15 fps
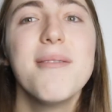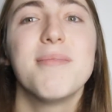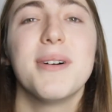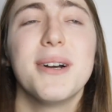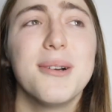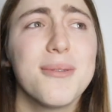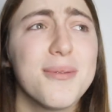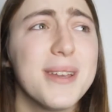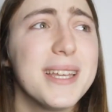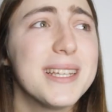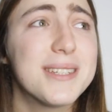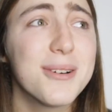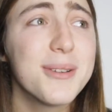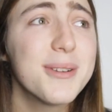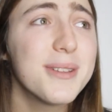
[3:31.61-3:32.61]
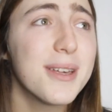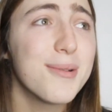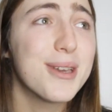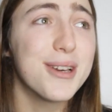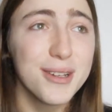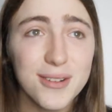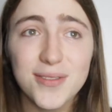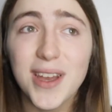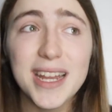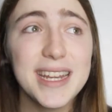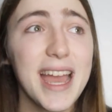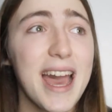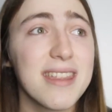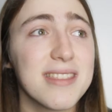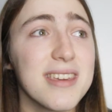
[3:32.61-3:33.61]
But we told her that we couldn't find
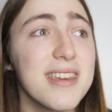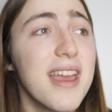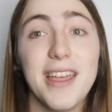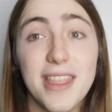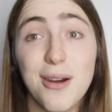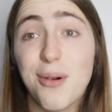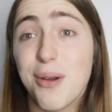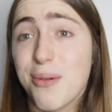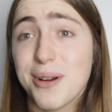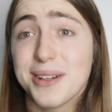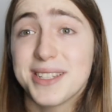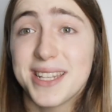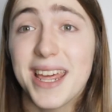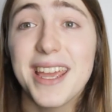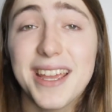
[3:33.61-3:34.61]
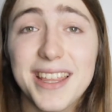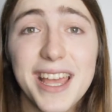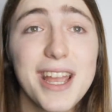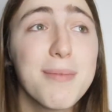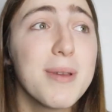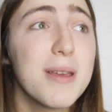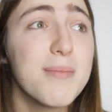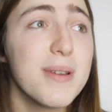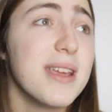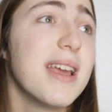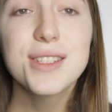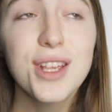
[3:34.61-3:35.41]
Kathy and that we were staying in the Airbnb.